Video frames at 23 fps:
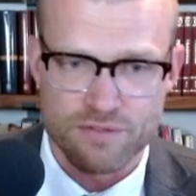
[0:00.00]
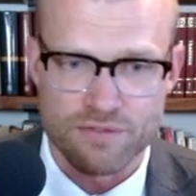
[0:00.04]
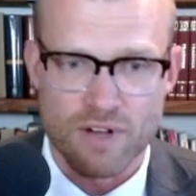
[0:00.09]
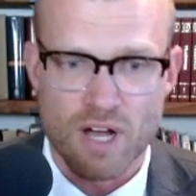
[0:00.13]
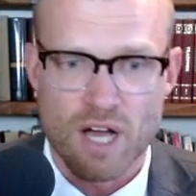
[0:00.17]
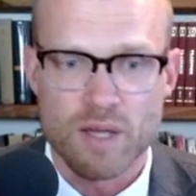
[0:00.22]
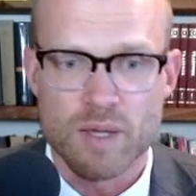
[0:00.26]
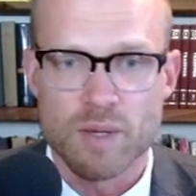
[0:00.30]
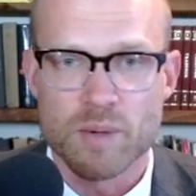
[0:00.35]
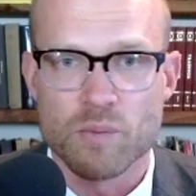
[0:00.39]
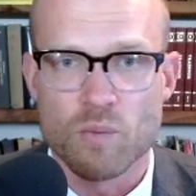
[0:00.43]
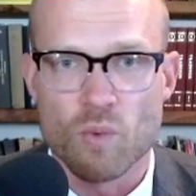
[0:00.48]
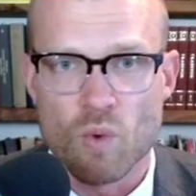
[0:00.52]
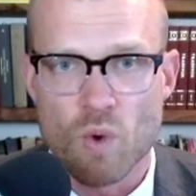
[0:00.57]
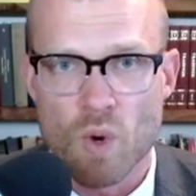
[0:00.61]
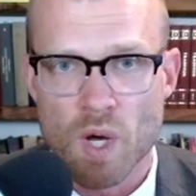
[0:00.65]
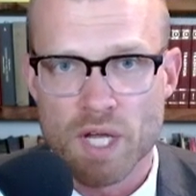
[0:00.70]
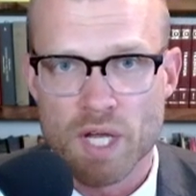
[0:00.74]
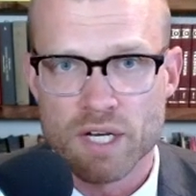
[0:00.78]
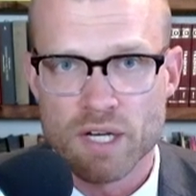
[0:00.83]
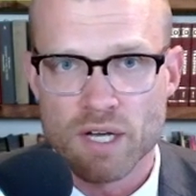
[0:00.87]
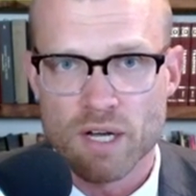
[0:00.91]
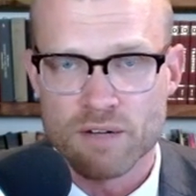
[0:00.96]
volume
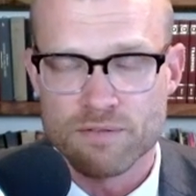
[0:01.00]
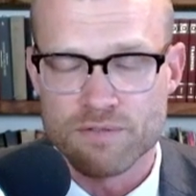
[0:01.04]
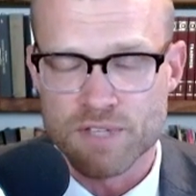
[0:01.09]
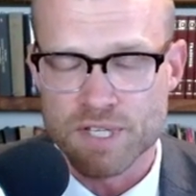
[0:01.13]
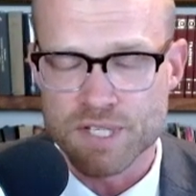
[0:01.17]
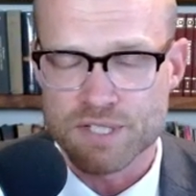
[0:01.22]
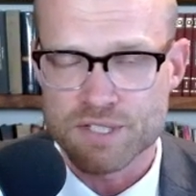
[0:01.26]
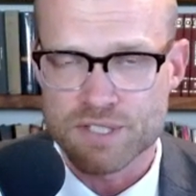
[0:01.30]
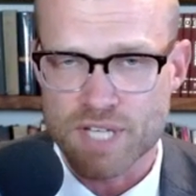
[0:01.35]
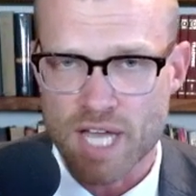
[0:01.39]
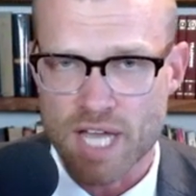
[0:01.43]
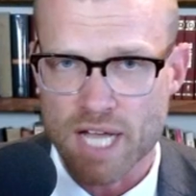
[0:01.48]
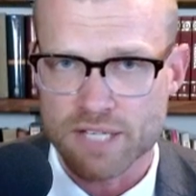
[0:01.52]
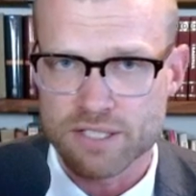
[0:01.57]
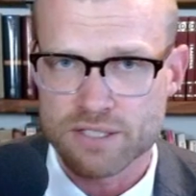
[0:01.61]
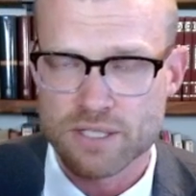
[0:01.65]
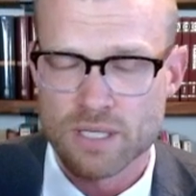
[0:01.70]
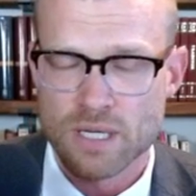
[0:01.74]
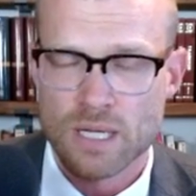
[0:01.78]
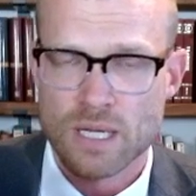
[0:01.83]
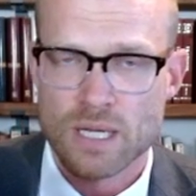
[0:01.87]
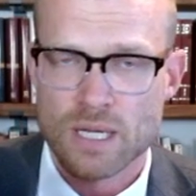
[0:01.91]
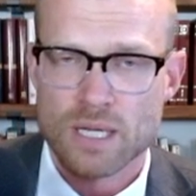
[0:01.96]
one of this
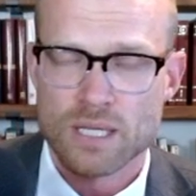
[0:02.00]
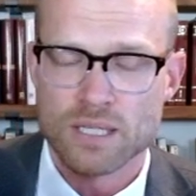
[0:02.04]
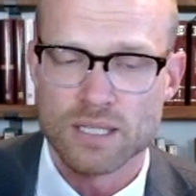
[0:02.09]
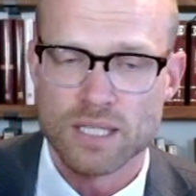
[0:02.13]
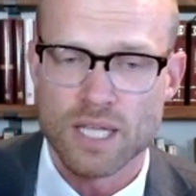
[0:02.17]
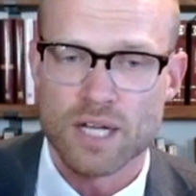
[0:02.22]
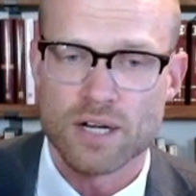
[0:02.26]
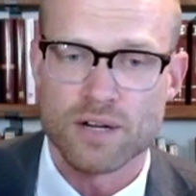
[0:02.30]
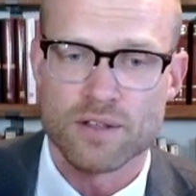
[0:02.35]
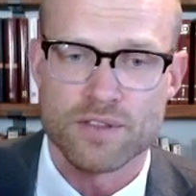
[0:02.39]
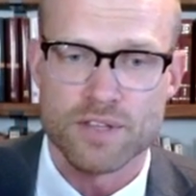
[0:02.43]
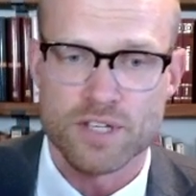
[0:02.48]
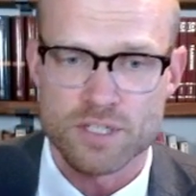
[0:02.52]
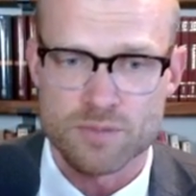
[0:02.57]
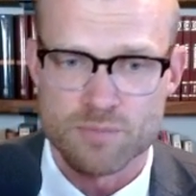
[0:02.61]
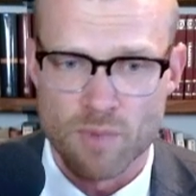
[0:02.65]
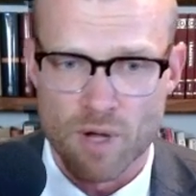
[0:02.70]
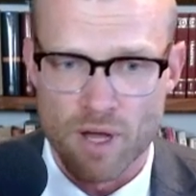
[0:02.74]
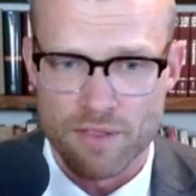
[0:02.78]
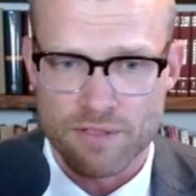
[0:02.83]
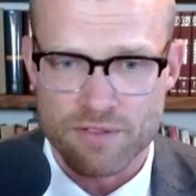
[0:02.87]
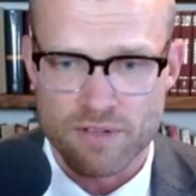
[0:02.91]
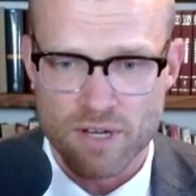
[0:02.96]
text later this
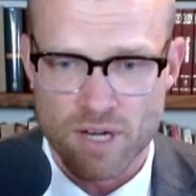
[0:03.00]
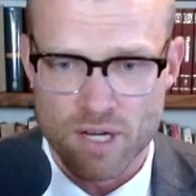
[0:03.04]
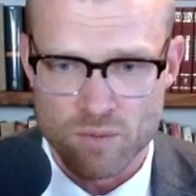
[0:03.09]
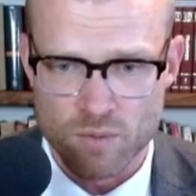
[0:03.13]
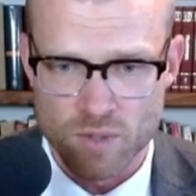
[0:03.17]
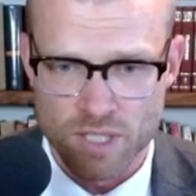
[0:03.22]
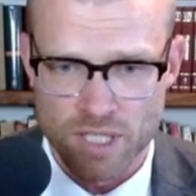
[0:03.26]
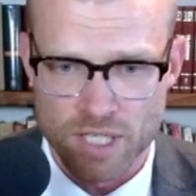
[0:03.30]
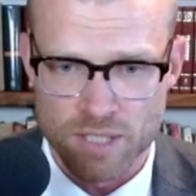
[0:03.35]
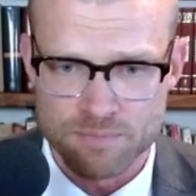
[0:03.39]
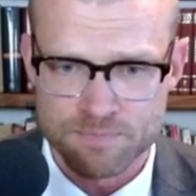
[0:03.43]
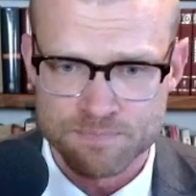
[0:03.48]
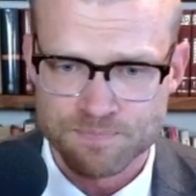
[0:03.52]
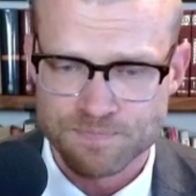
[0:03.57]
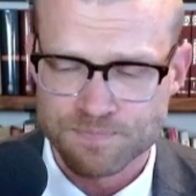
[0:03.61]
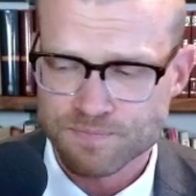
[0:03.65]
month, God willing.